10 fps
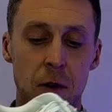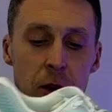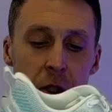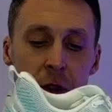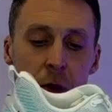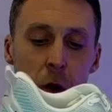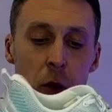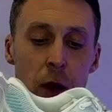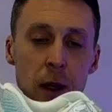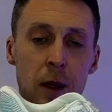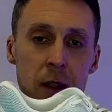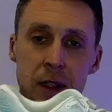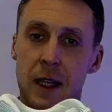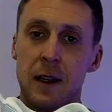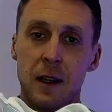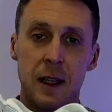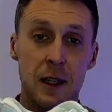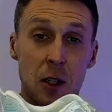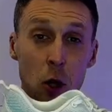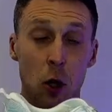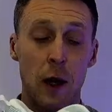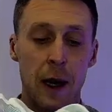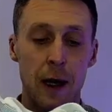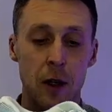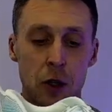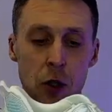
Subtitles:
First of all, the stack height is a lot higher.